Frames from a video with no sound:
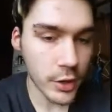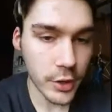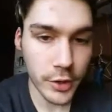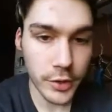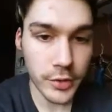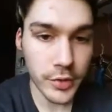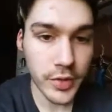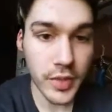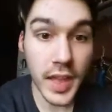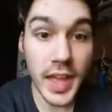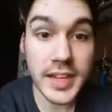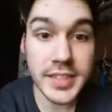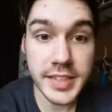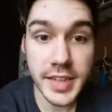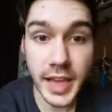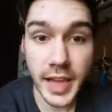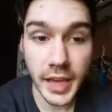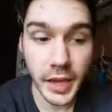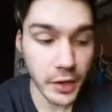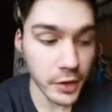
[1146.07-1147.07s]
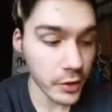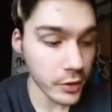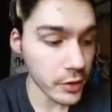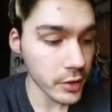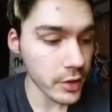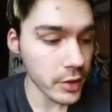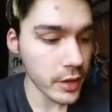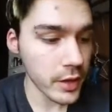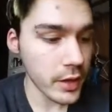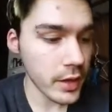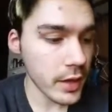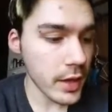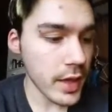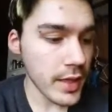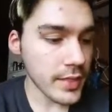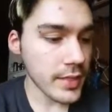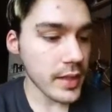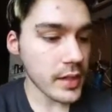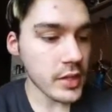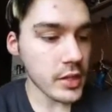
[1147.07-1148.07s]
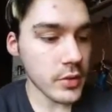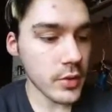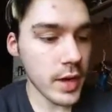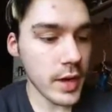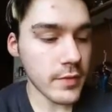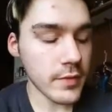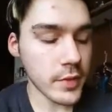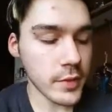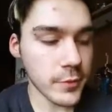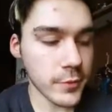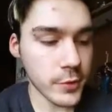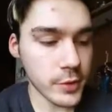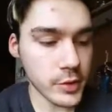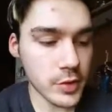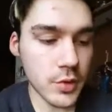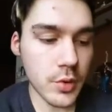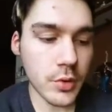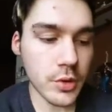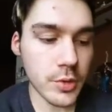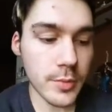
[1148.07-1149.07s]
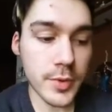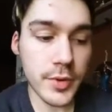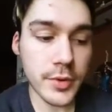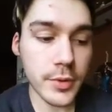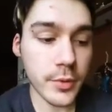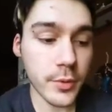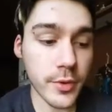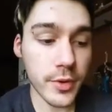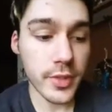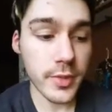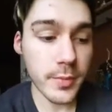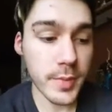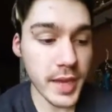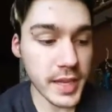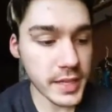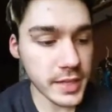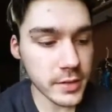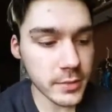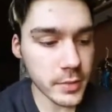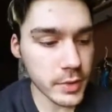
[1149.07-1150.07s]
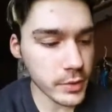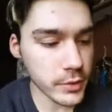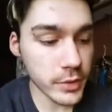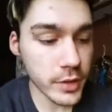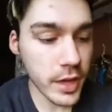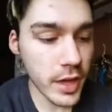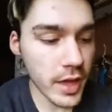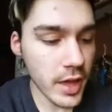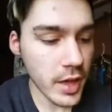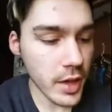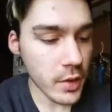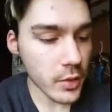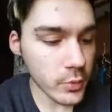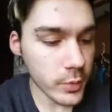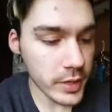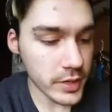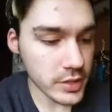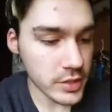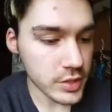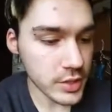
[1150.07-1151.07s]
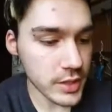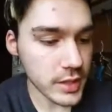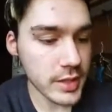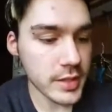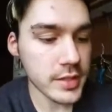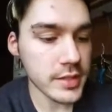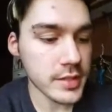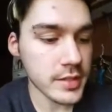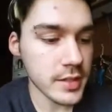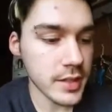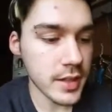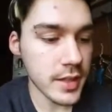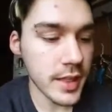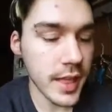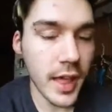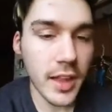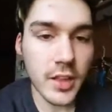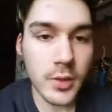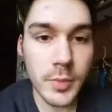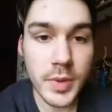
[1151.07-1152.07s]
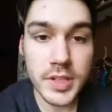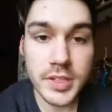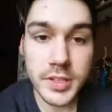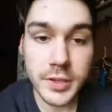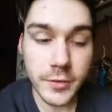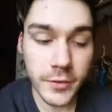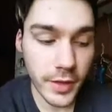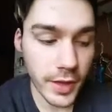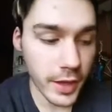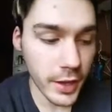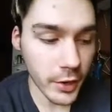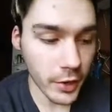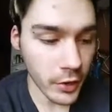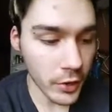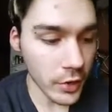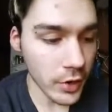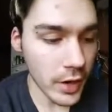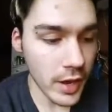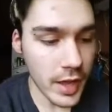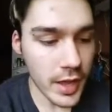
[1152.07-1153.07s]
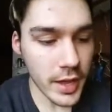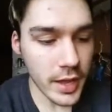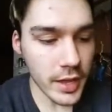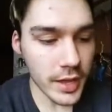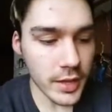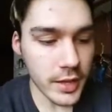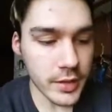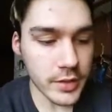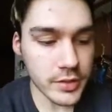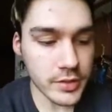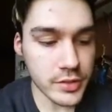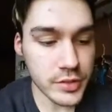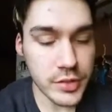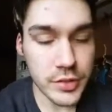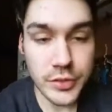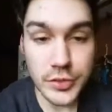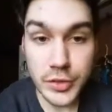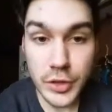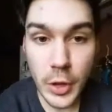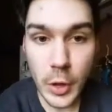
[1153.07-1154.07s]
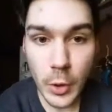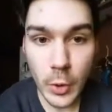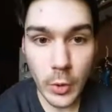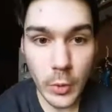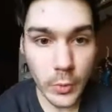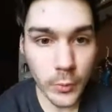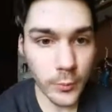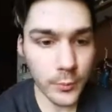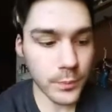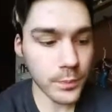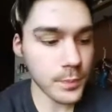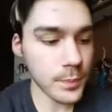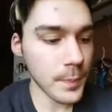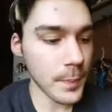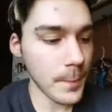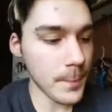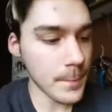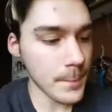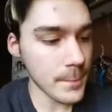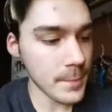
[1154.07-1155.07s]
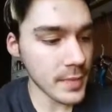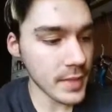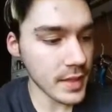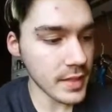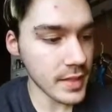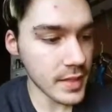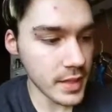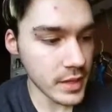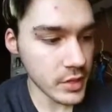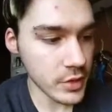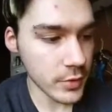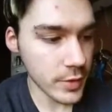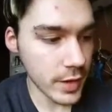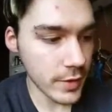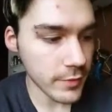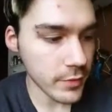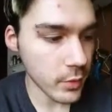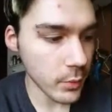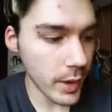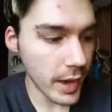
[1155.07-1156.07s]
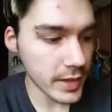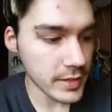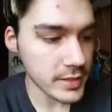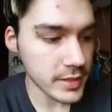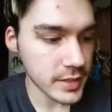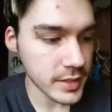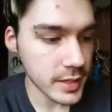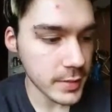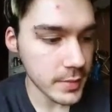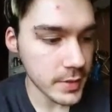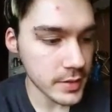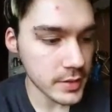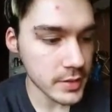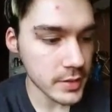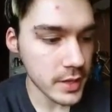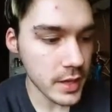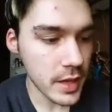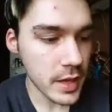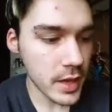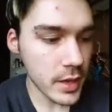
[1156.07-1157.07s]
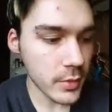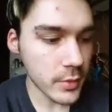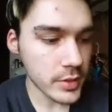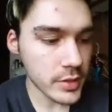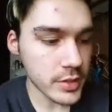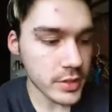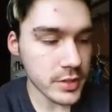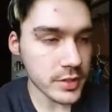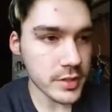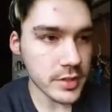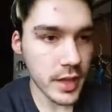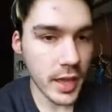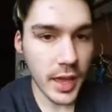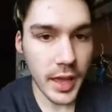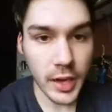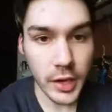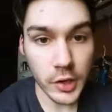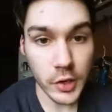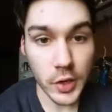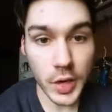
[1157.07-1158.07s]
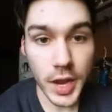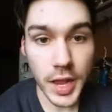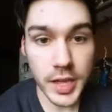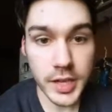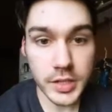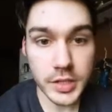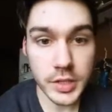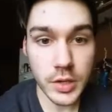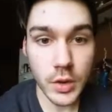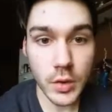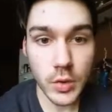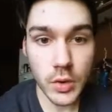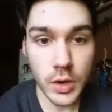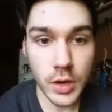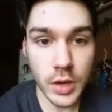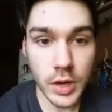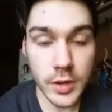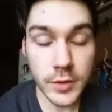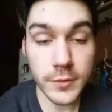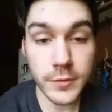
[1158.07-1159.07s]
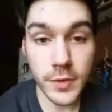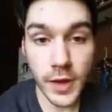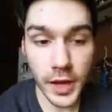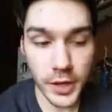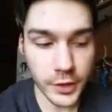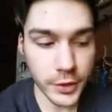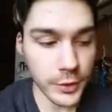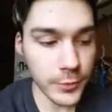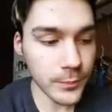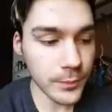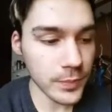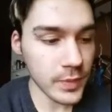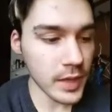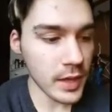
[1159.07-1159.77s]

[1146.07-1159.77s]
earth and air. Then you have the first quarter moon, or the maiden moon, which is the element of air, to know. Then you have the waxing gibbous, which is air and fire.